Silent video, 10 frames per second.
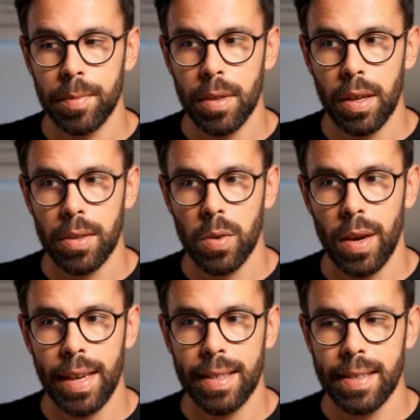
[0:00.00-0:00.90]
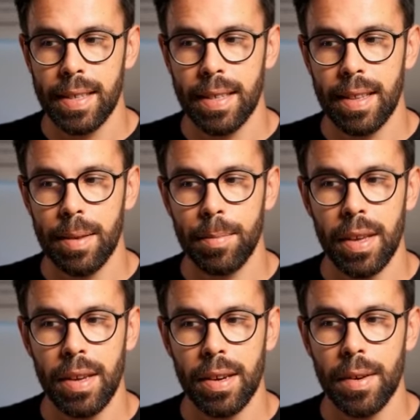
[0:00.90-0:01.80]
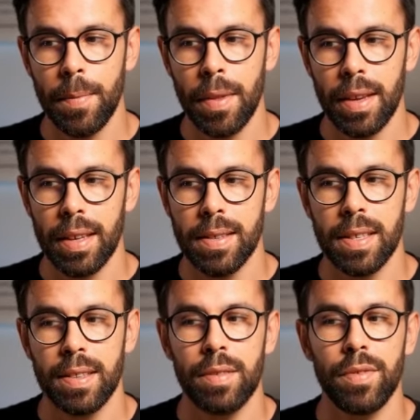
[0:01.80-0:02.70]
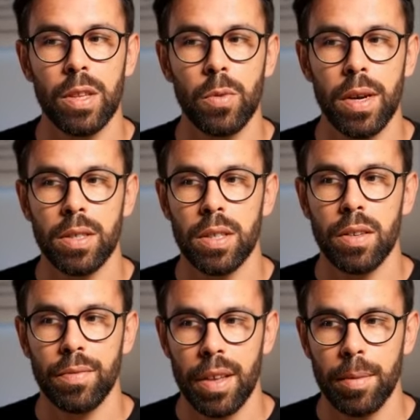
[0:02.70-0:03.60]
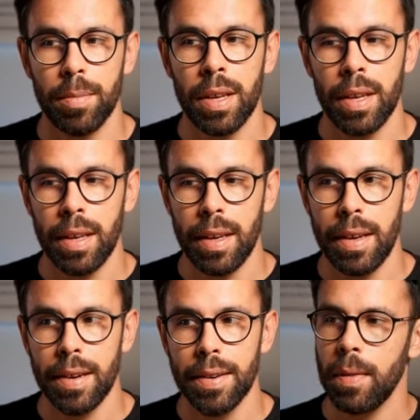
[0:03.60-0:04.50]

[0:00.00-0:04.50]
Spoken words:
Okay, so I can see them here. Can see the evaluation of them here.